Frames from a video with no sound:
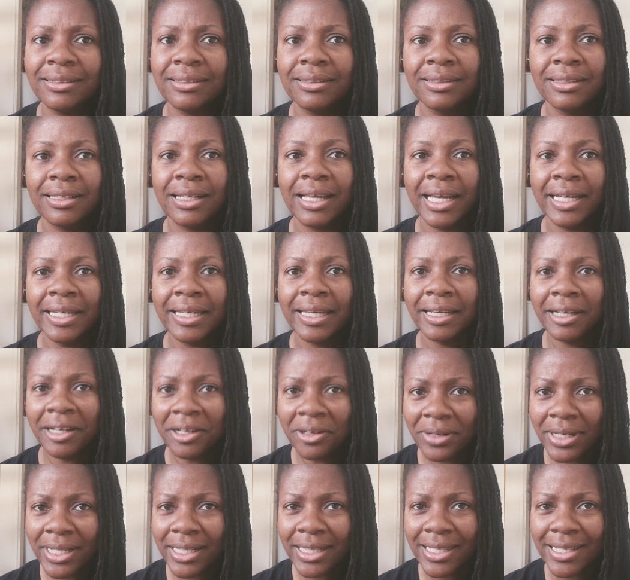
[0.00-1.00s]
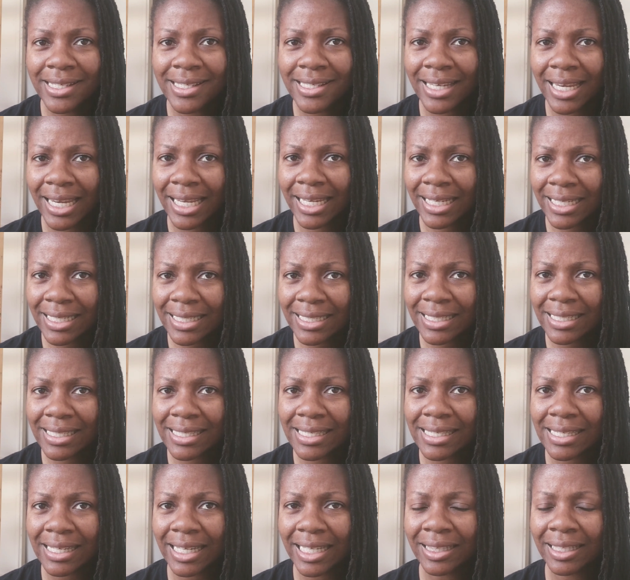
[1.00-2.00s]
I carried these
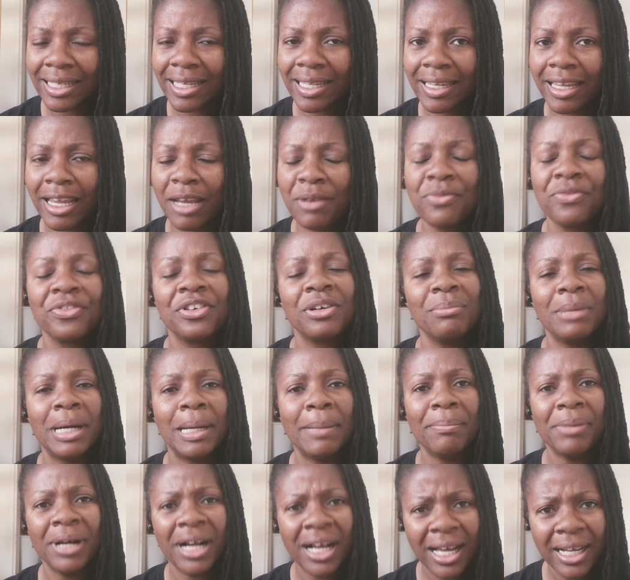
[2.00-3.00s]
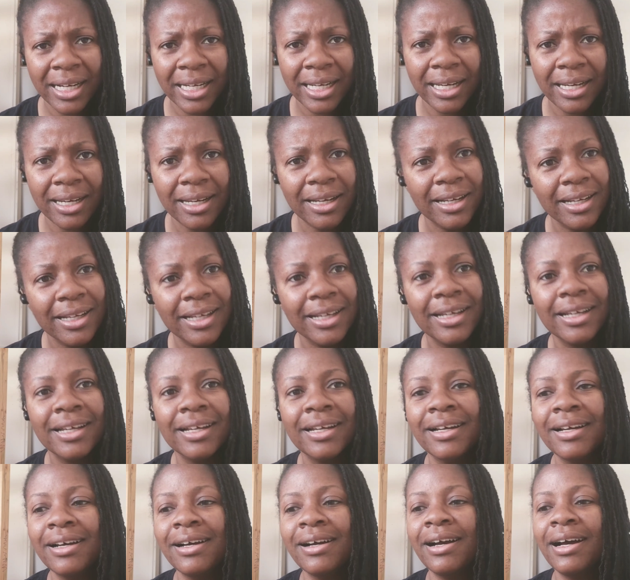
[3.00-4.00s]
kids, like they came from my body.
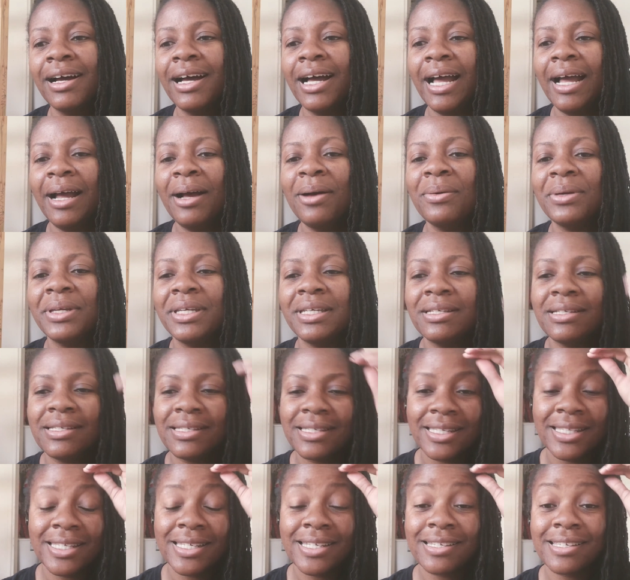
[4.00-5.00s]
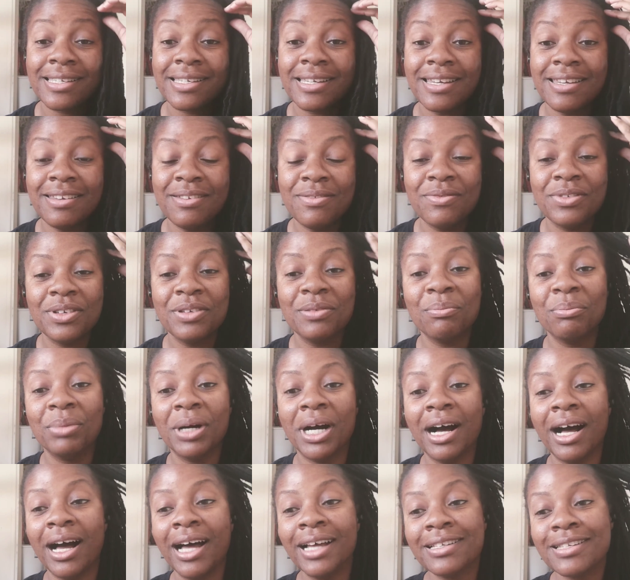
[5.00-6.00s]
How is this even
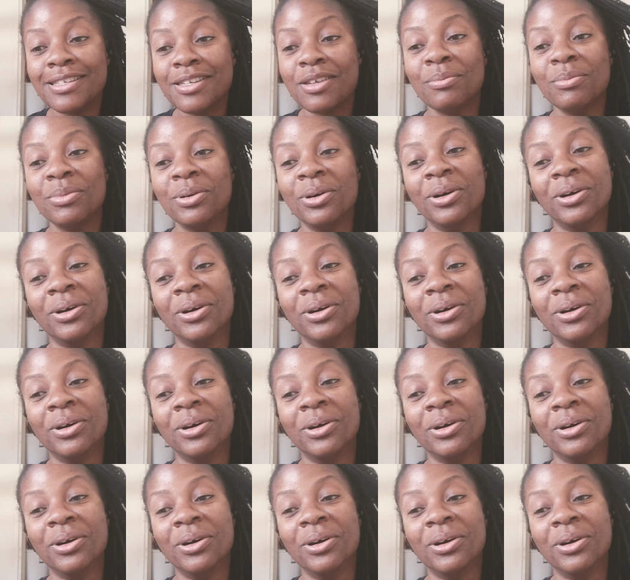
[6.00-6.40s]
possible?